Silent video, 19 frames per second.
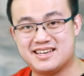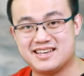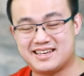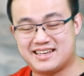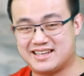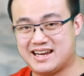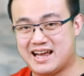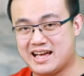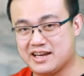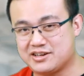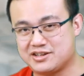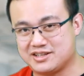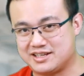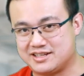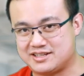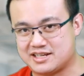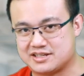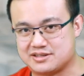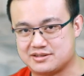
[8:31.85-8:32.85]
it actually
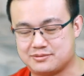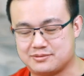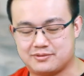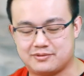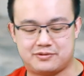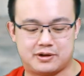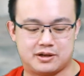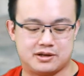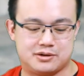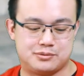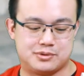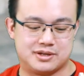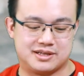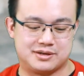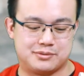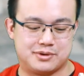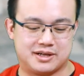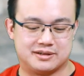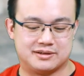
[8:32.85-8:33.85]
doesn't follow really
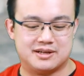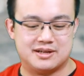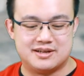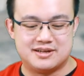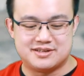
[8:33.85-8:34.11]
well.